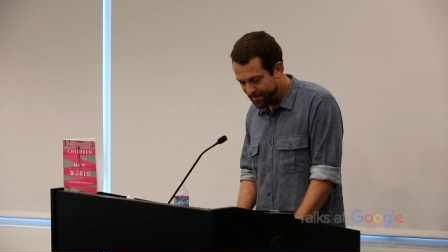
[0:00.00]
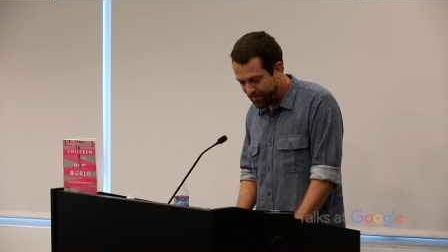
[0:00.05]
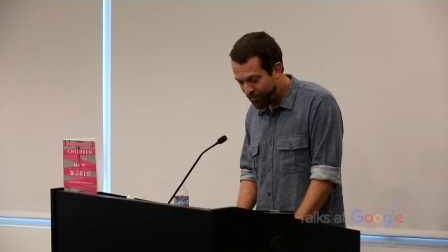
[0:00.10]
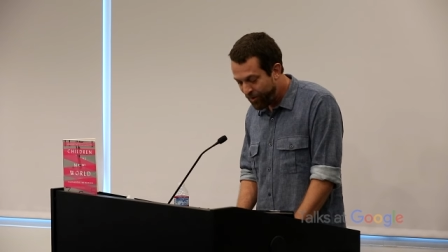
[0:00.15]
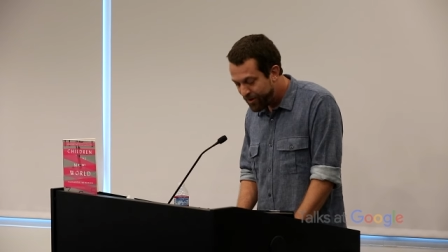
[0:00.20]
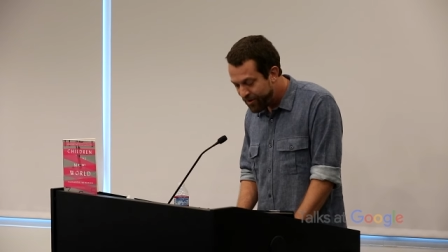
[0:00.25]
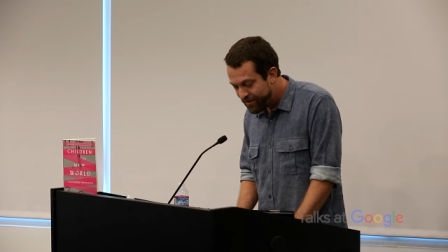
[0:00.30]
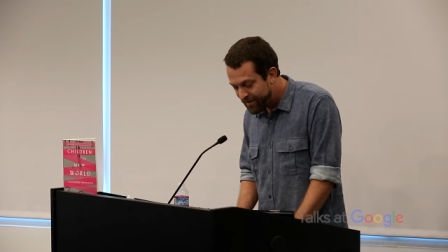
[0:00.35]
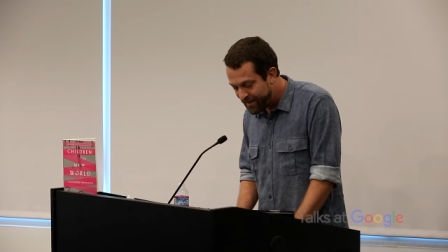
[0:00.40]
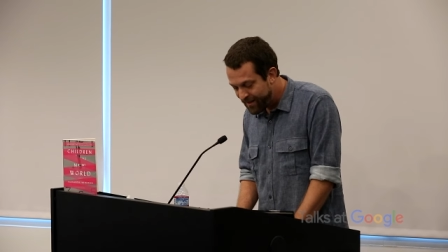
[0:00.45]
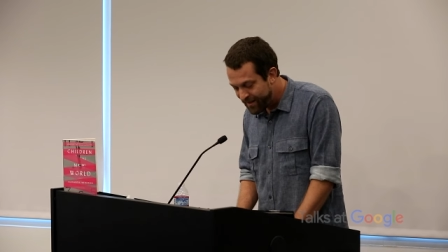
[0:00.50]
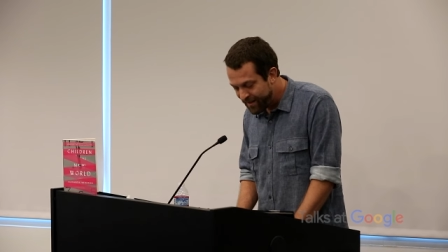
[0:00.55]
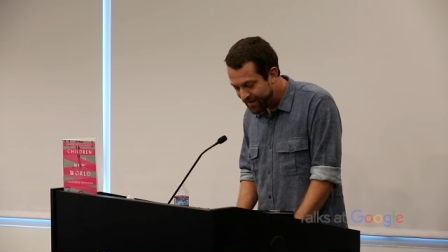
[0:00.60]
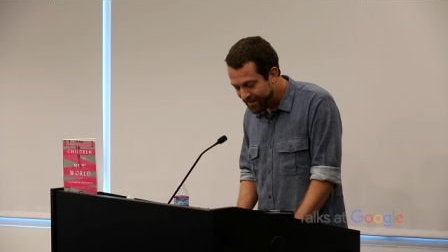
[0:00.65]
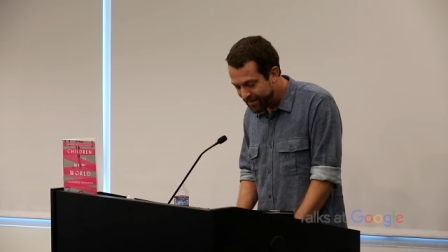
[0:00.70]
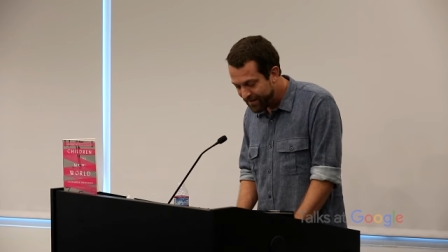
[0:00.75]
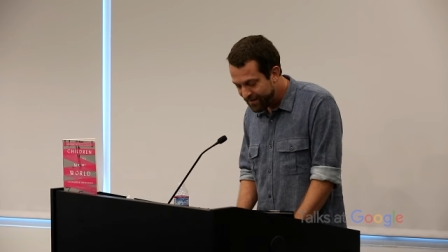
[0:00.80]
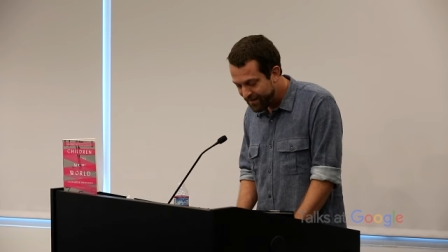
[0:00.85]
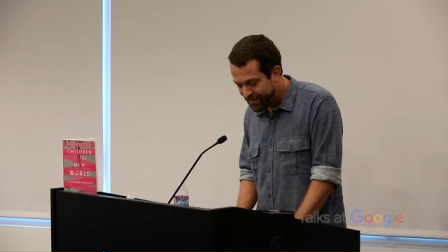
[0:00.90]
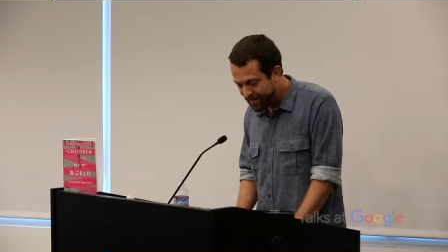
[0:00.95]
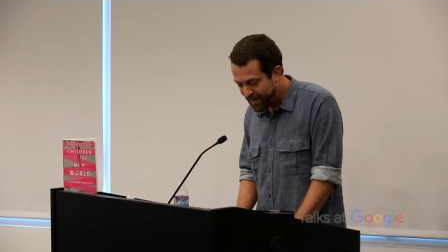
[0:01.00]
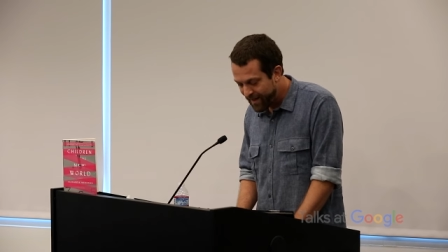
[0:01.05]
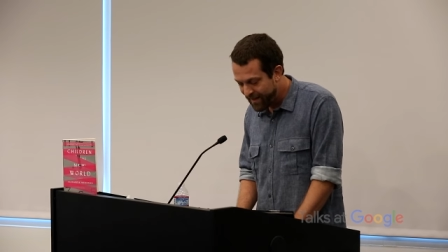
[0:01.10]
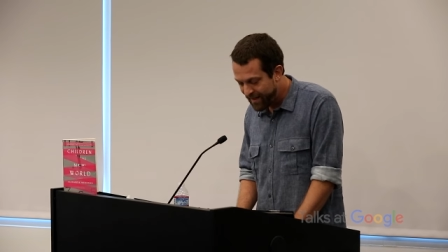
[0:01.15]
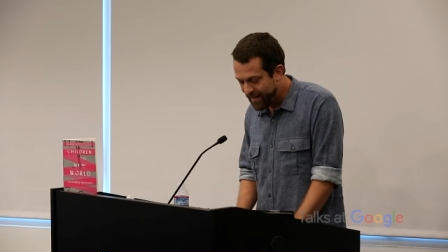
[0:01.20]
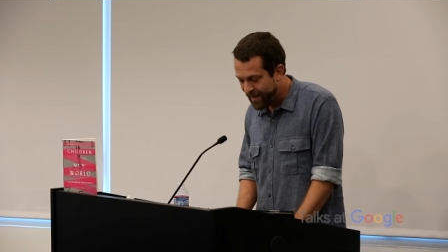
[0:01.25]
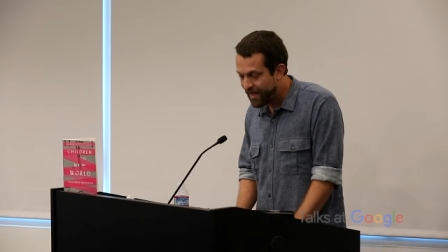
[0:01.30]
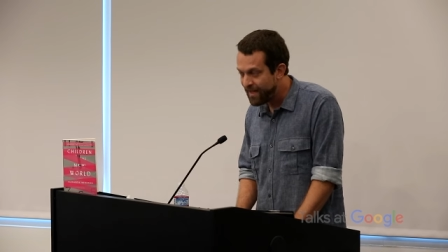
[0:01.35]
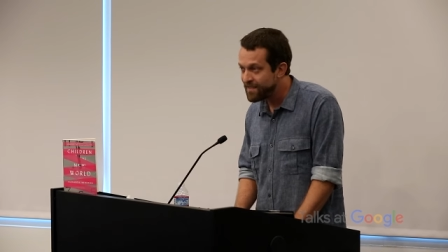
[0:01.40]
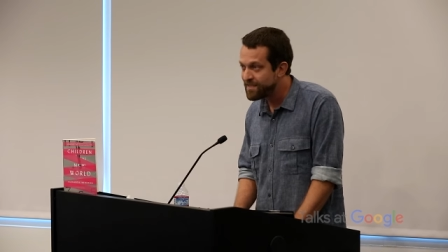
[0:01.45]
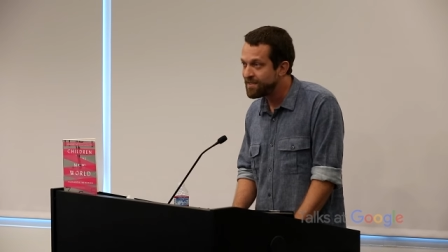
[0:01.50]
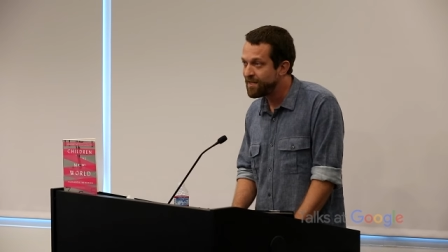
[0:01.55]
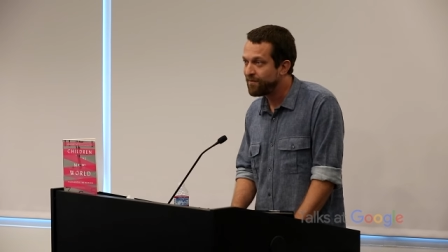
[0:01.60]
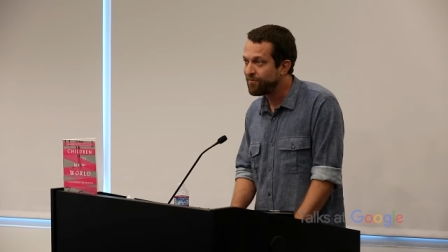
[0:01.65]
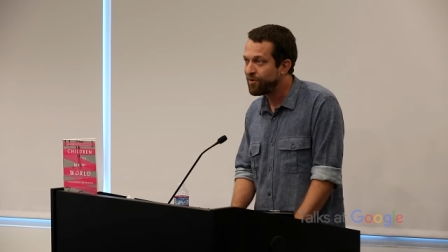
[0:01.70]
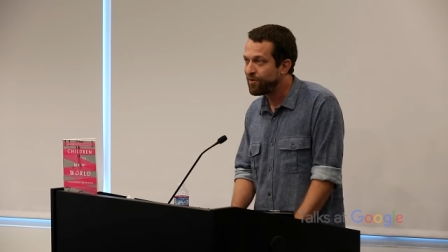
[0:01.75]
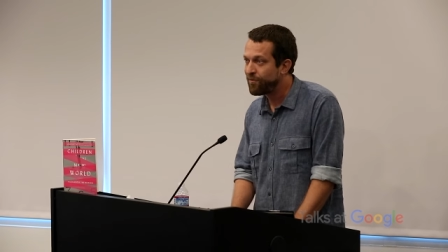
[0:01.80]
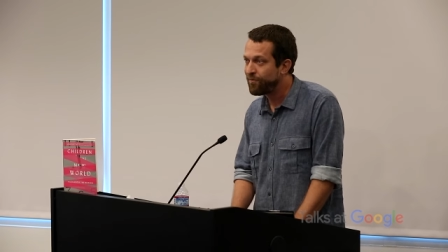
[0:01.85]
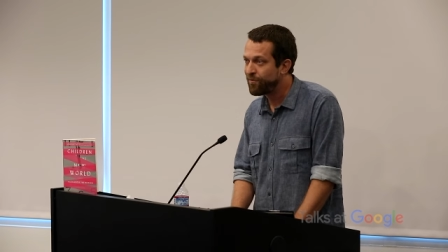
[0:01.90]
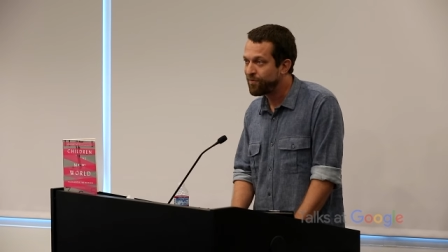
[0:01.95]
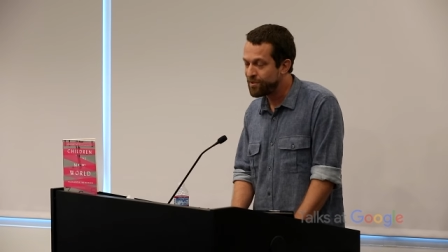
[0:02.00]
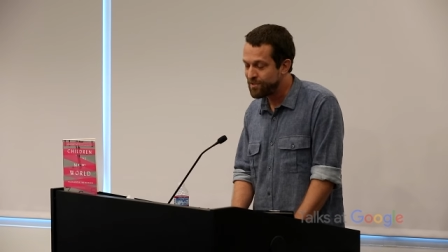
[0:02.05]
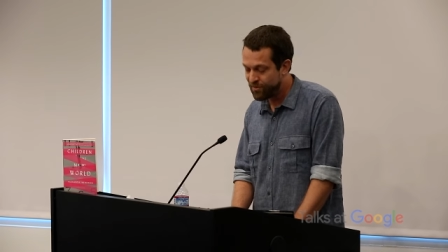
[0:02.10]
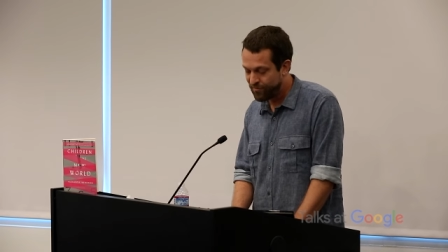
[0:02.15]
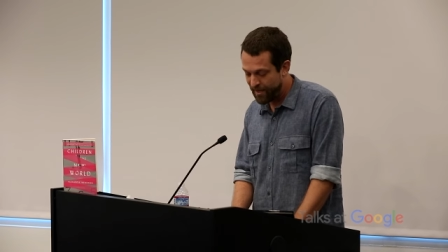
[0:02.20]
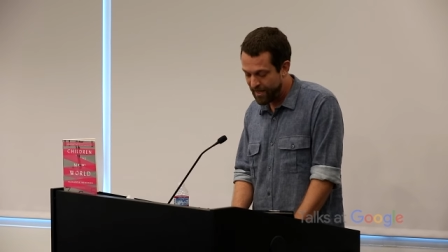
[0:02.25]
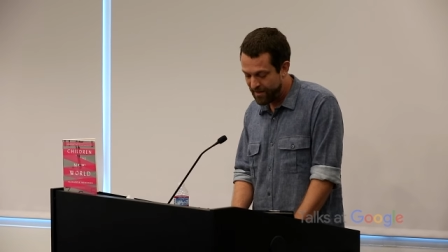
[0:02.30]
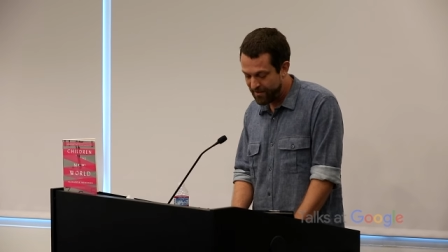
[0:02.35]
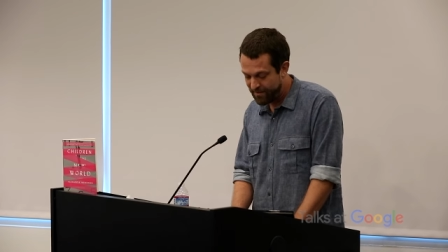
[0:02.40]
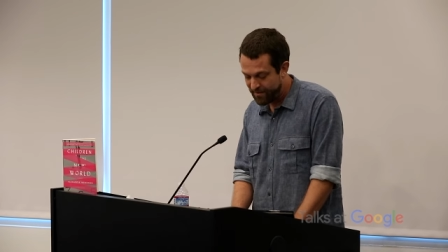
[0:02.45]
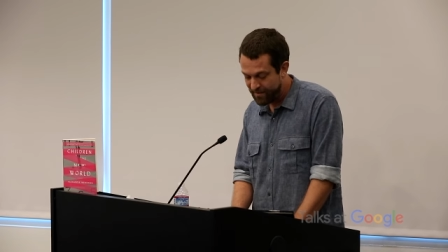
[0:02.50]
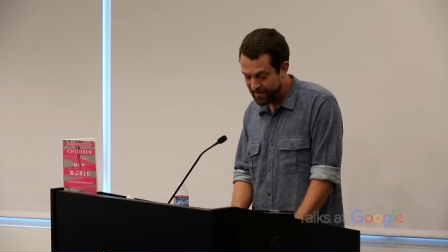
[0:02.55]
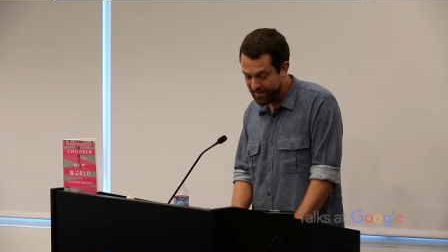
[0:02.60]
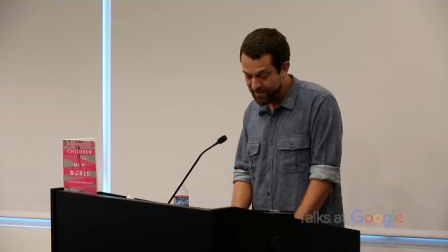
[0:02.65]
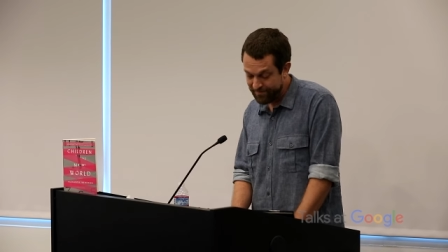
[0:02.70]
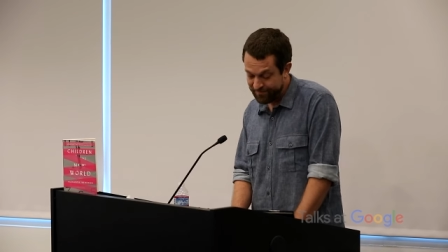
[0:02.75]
What do you think? Katie asked after the first round.